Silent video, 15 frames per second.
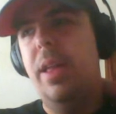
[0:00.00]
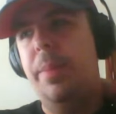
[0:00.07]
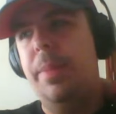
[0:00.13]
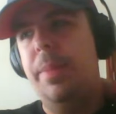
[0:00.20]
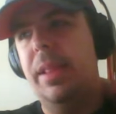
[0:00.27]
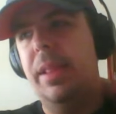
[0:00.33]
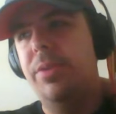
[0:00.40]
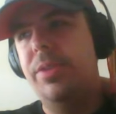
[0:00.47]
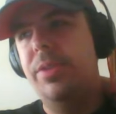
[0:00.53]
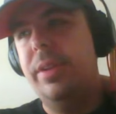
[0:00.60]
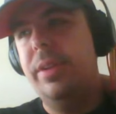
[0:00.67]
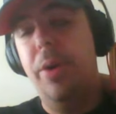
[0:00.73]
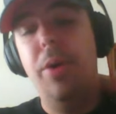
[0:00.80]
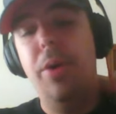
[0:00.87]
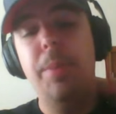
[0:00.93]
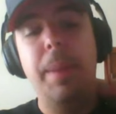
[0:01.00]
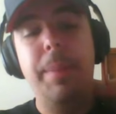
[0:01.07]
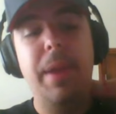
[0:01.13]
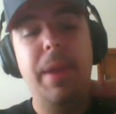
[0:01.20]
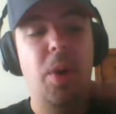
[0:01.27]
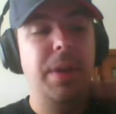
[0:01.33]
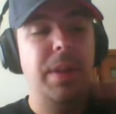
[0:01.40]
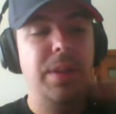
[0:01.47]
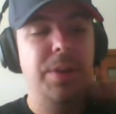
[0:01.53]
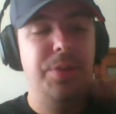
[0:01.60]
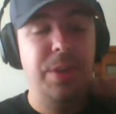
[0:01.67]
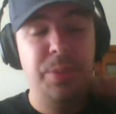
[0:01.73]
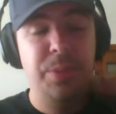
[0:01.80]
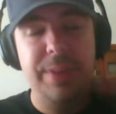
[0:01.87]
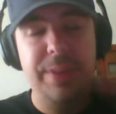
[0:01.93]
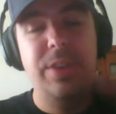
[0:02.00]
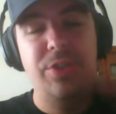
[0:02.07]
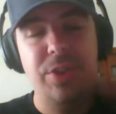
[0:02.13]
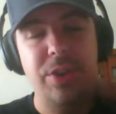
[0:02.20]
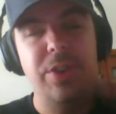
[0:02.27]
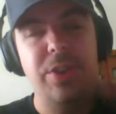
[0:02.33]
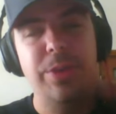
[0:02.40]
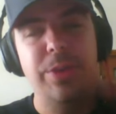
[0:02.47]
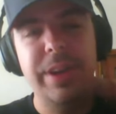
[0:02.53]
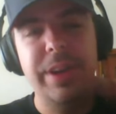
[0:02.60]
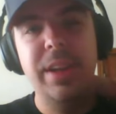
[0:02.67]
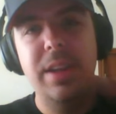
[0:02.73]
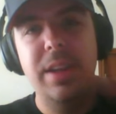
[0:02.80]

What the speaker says: I'll be lucid, or maybe I won't be lucid. We really should do one.